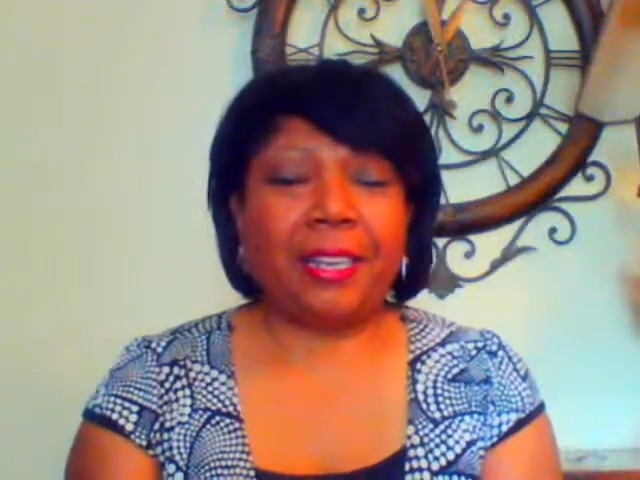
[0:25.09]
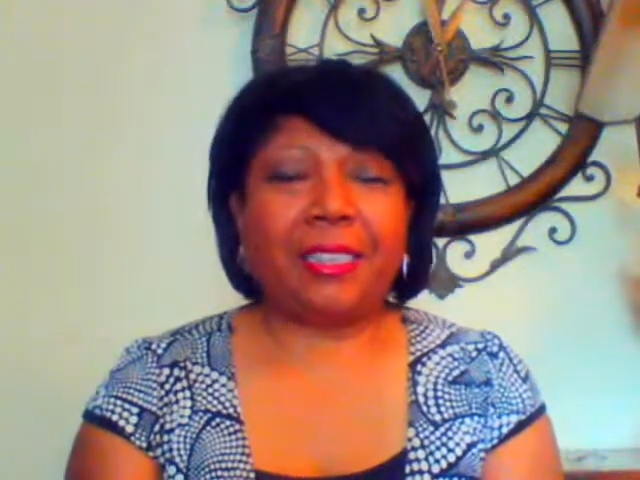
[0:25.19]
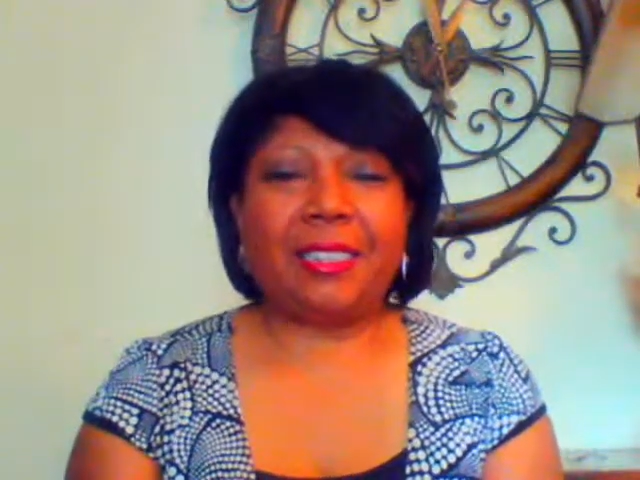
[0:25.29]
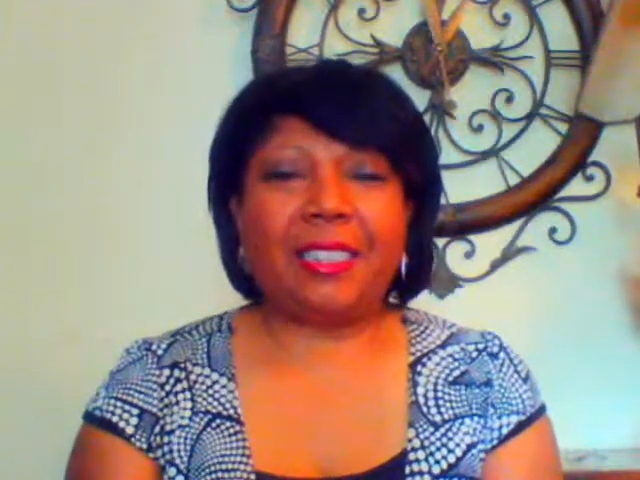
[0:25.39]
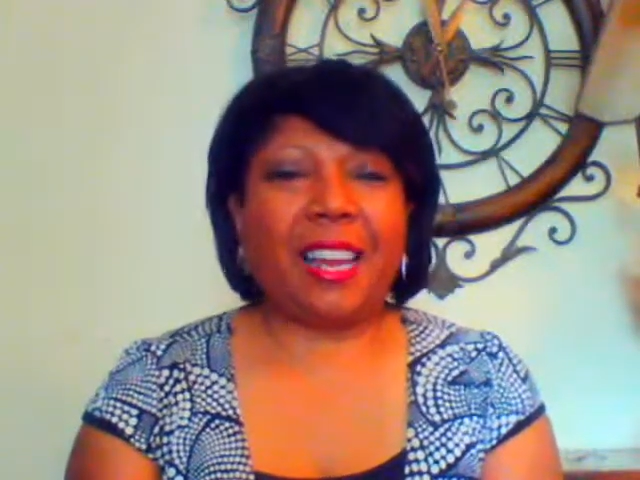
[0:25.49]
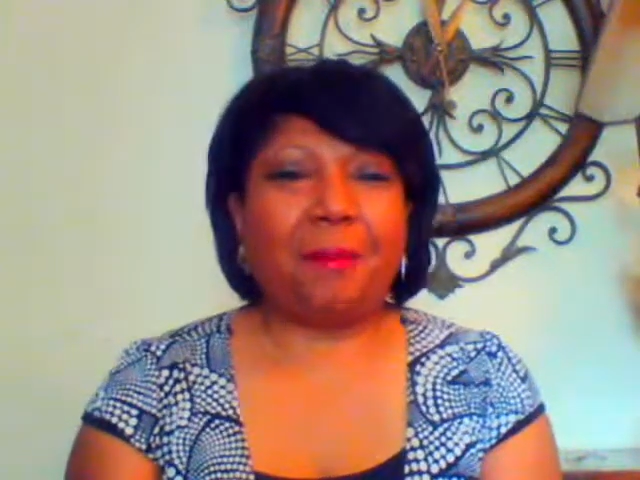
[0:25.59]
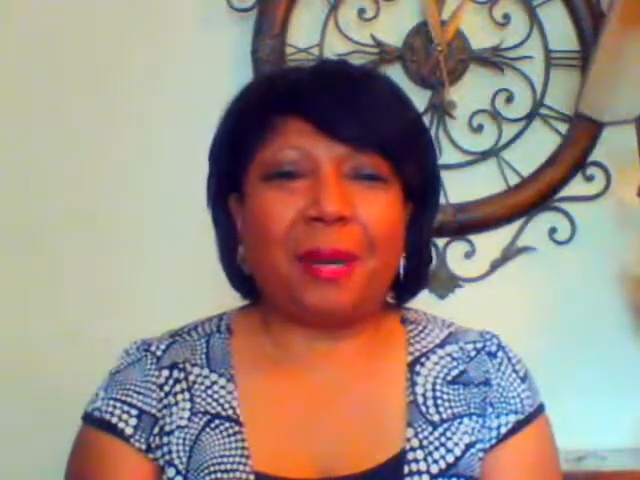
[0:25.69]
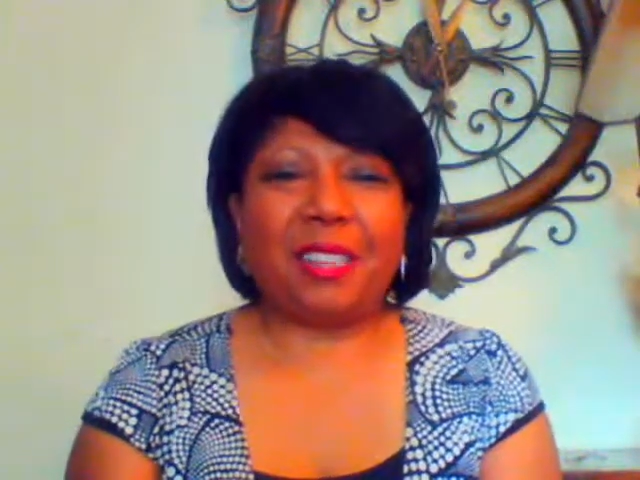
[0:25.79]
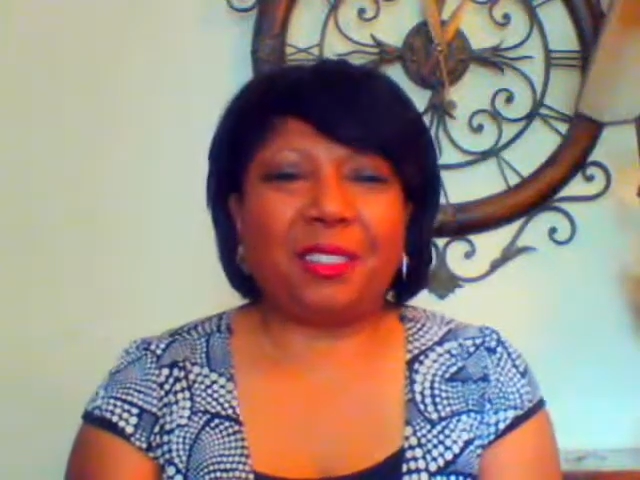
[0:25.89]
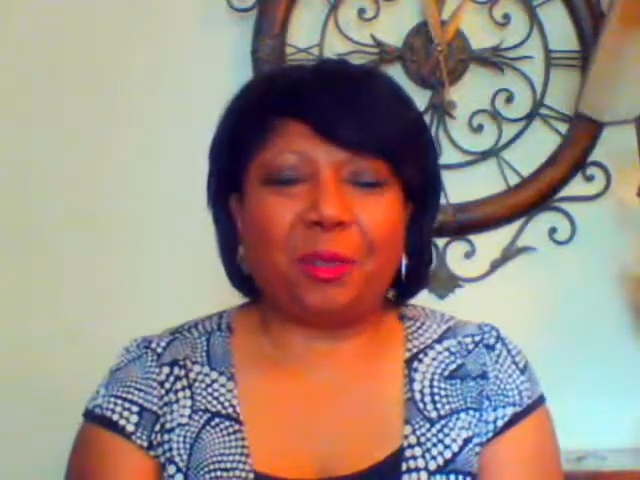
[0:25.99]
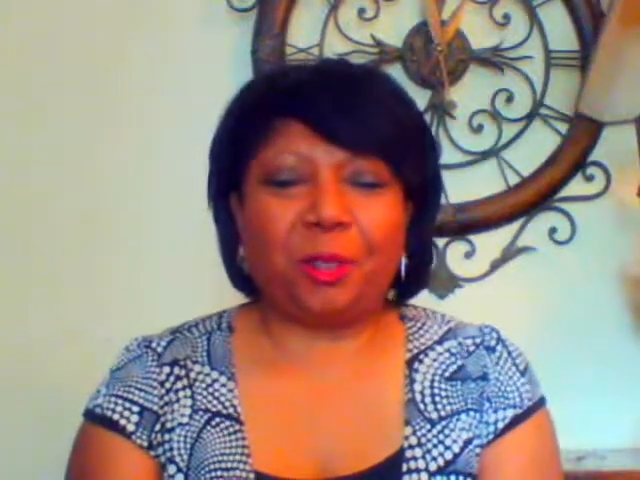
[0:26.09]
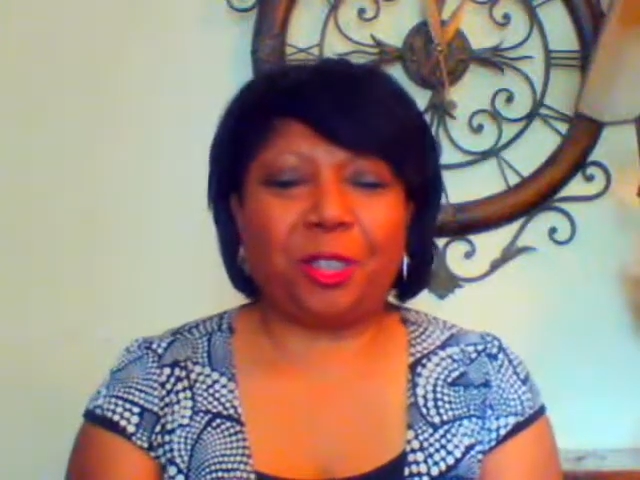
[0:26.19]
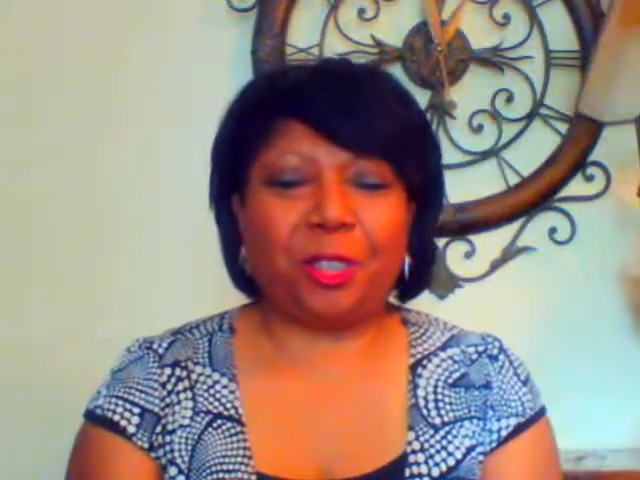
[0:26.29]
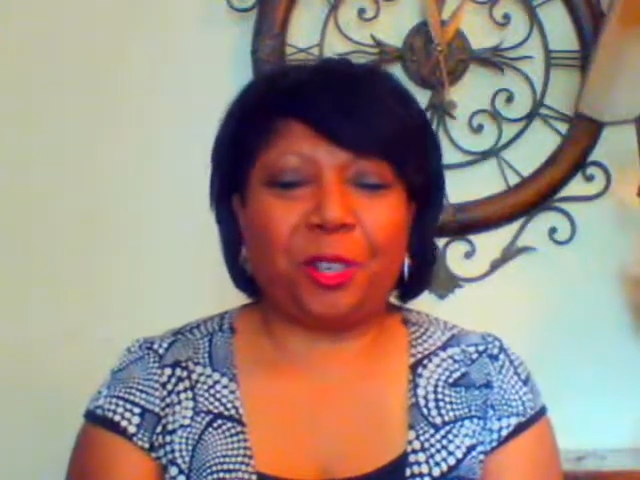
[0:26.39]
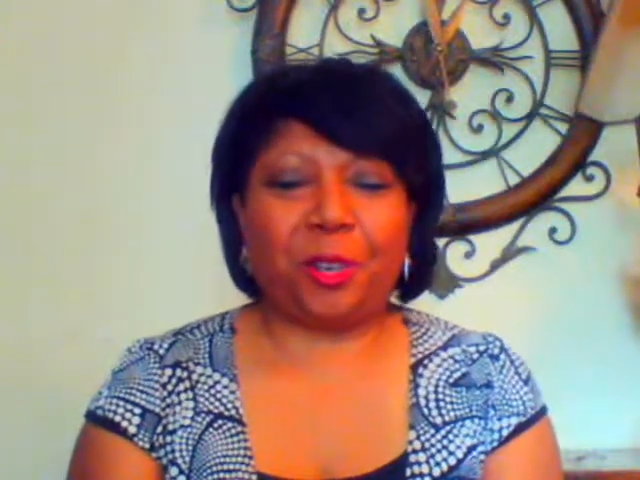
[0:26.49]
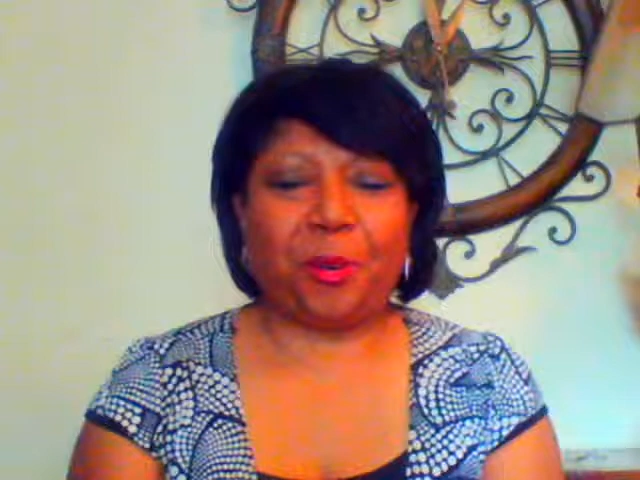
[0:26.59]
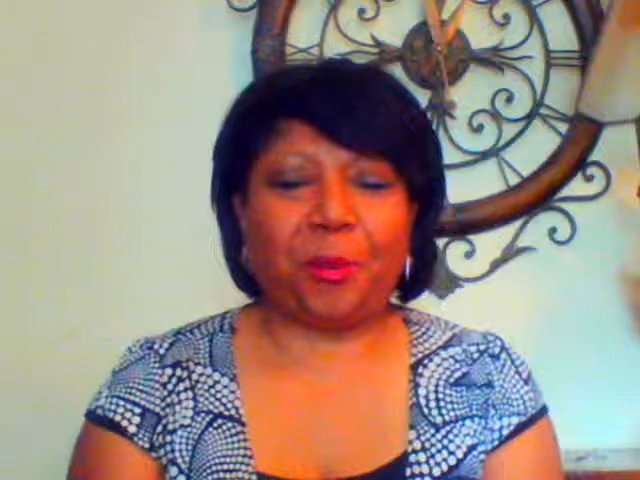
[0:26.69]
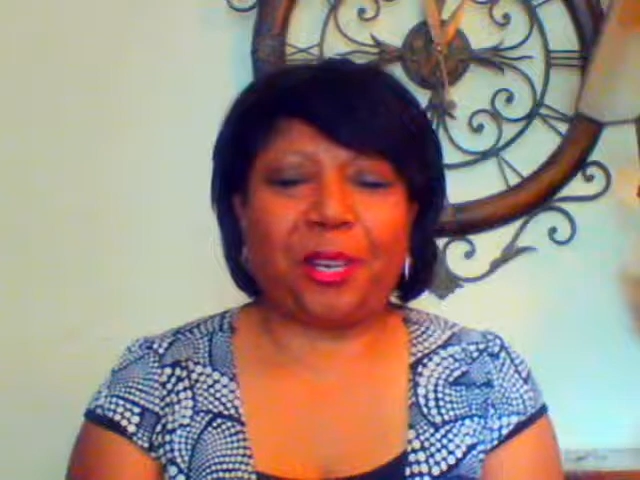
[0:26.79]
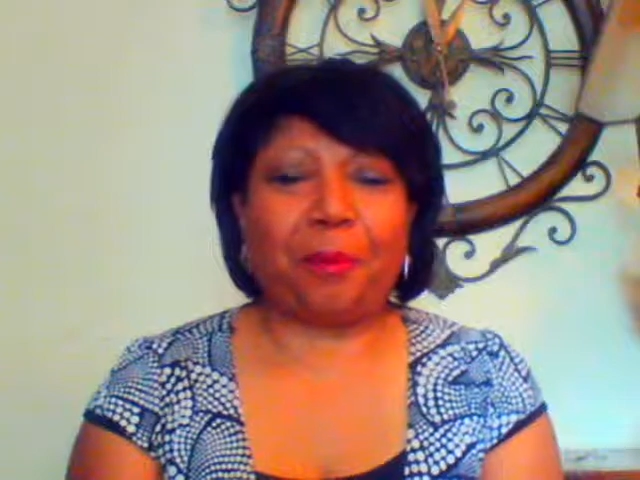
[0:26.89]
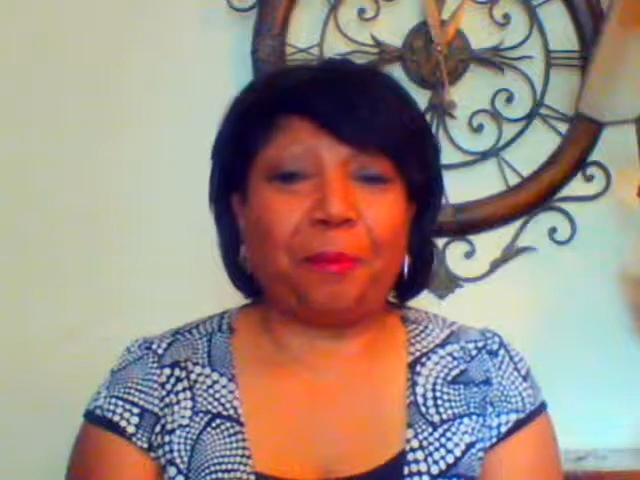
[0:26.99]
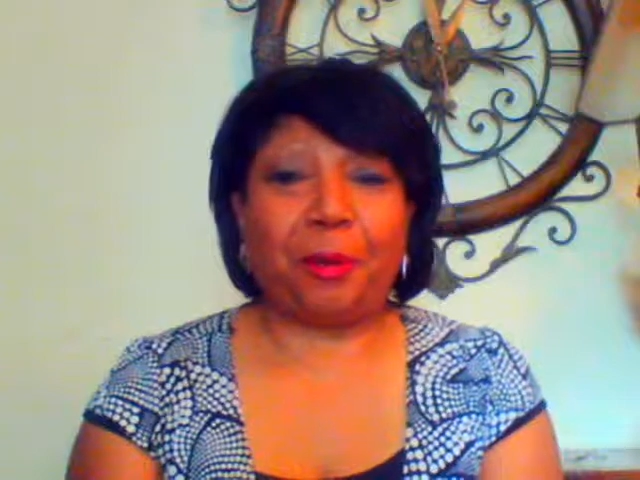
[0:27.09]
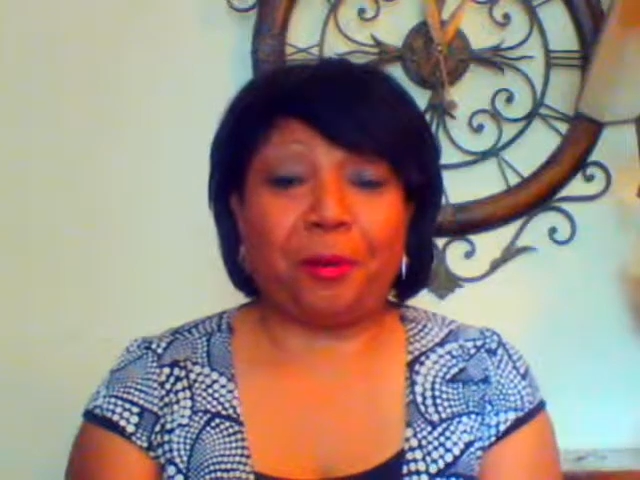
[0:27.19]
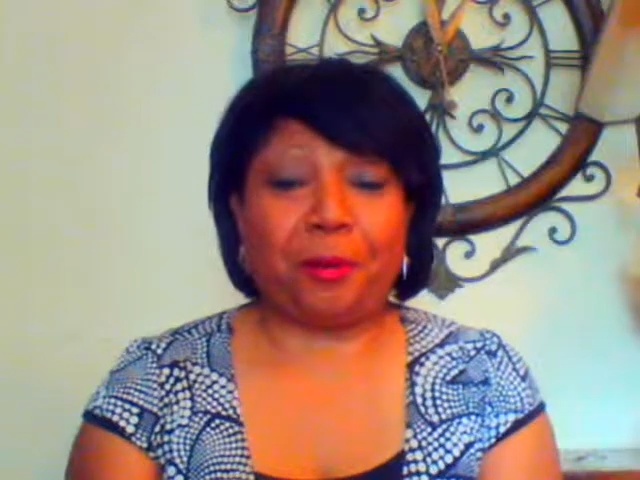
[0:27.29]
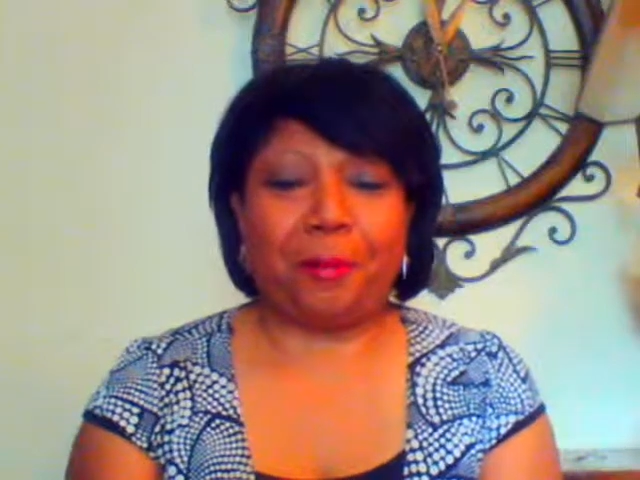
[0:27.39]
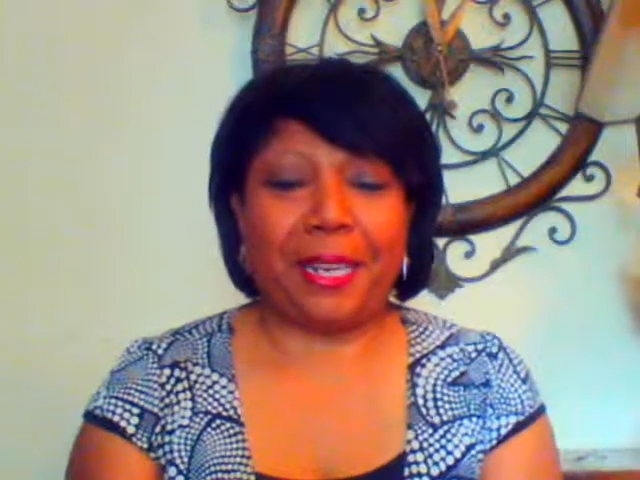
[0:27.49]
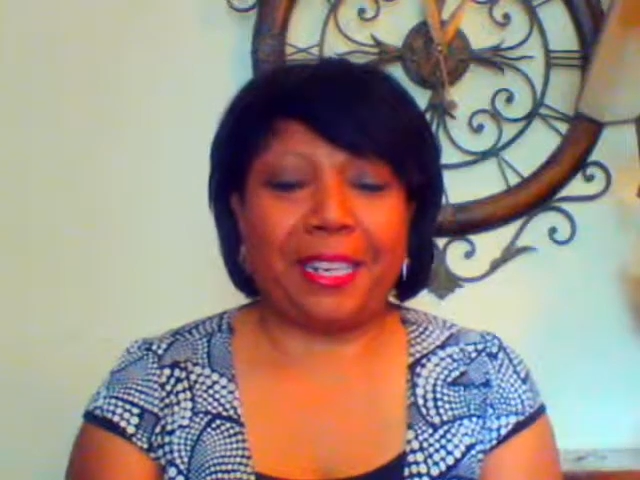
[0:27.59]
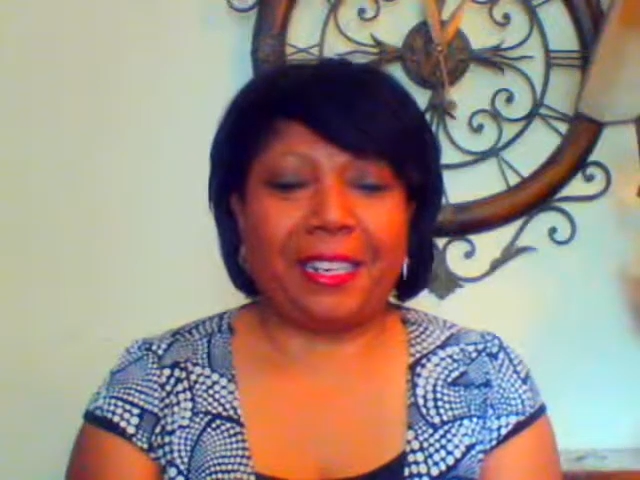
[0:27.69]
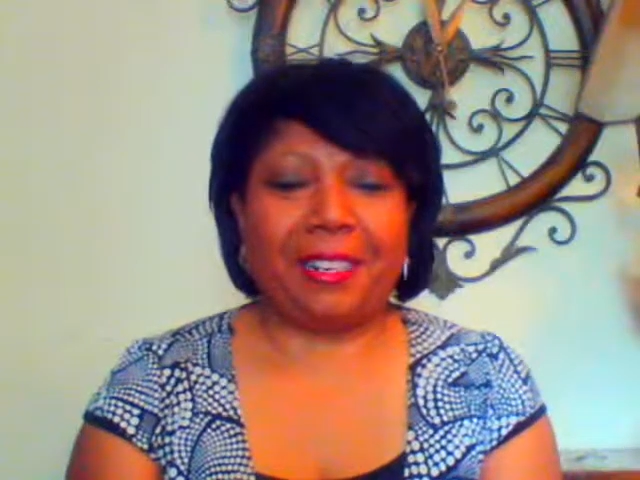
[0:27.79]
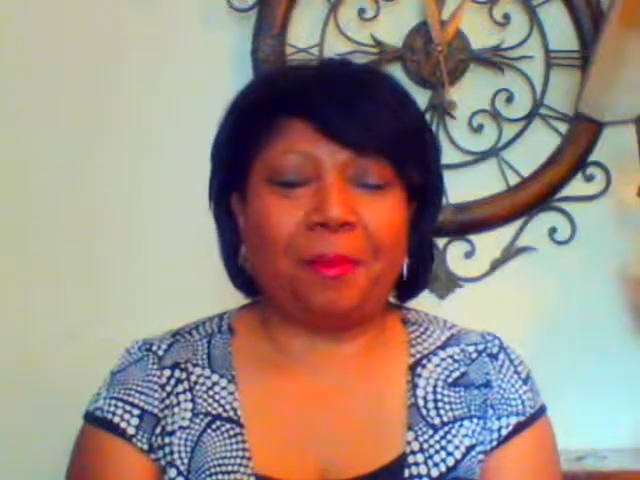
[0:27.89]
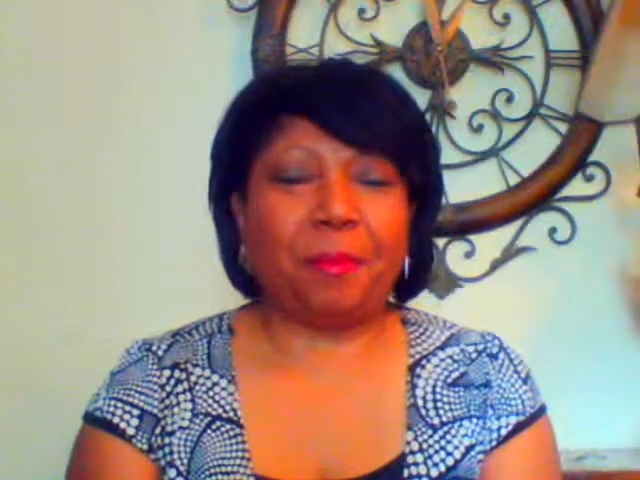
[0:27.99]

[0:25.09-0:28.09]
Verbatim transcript: It's, I'm not so sure where the book would be,